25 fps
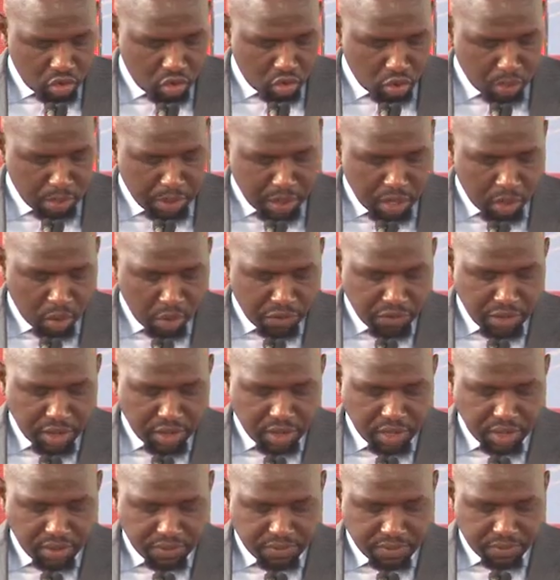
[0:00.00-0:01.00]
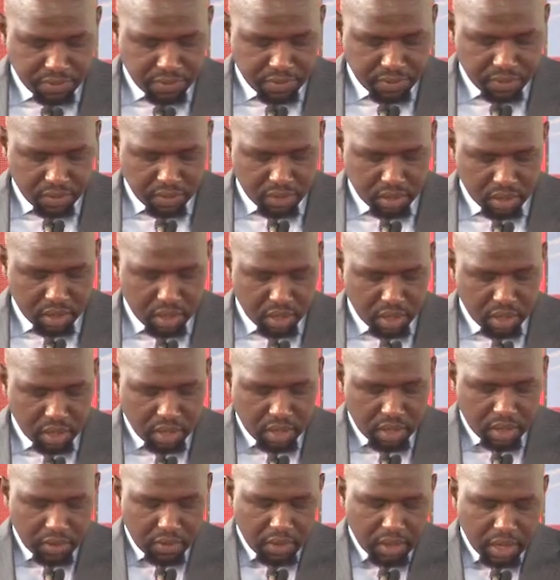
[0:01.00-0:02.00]
to be innovative.
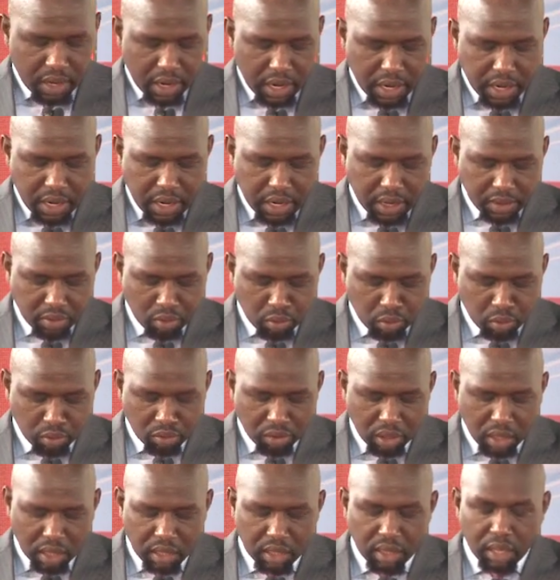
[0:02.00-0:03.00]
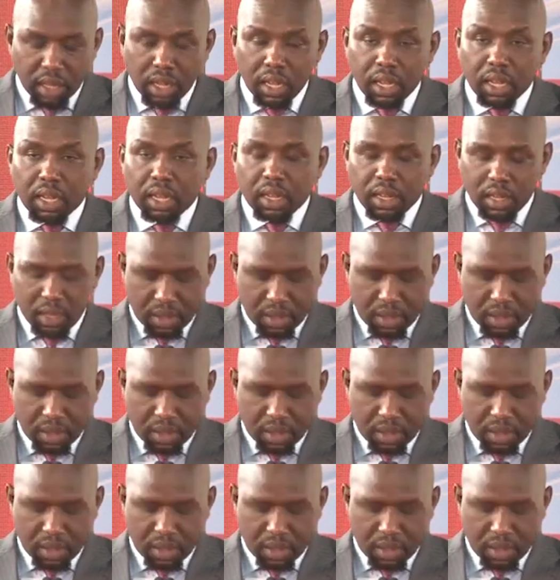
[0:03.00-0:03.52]
The readiness to sail the